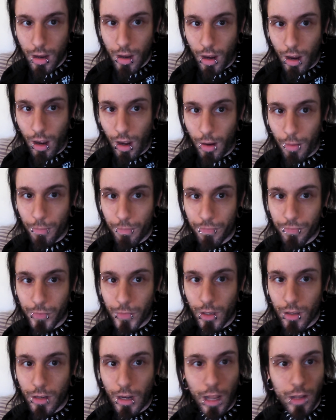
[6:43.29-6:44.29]

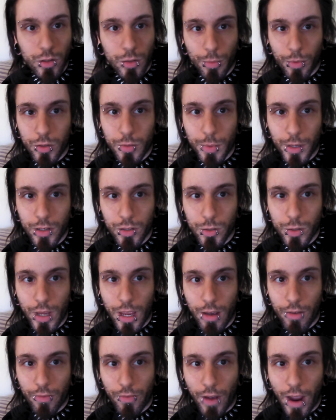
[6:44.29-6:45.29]
Not so much because you
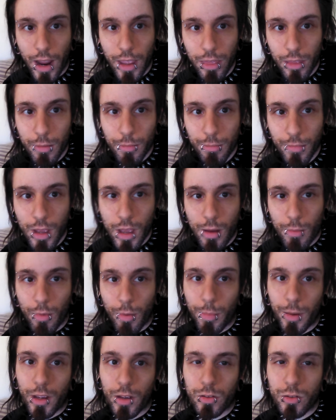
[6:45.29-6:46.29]
can't find them, but
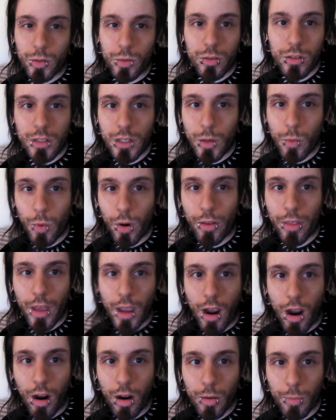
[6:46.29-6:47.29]
because you see where they
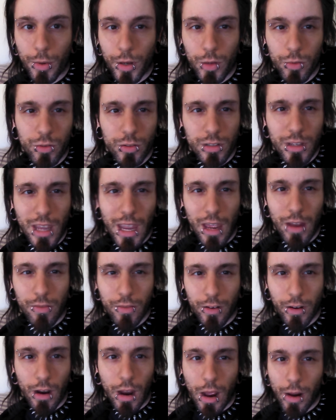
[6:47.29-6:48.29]
are, but you just can't
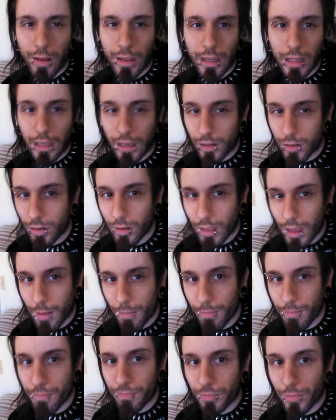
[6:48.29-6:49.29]
figure out how to get to them.